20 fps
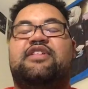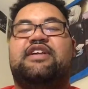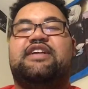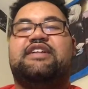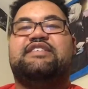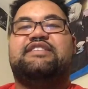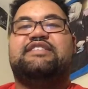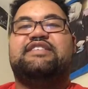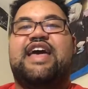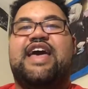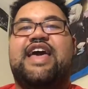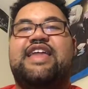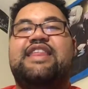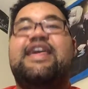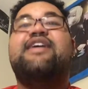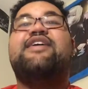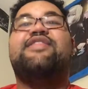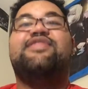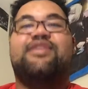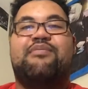look
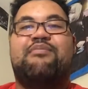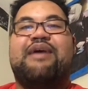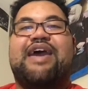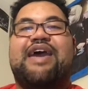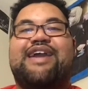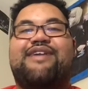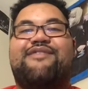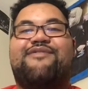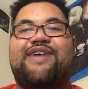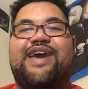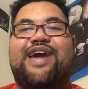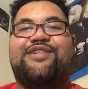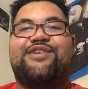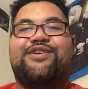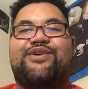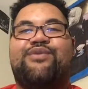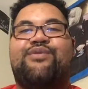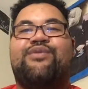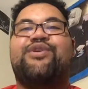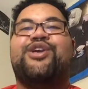inside the bag of
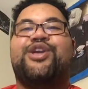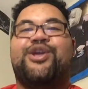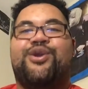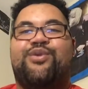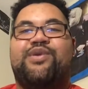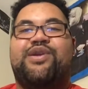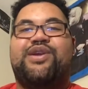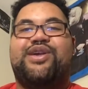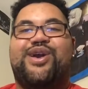value. Here we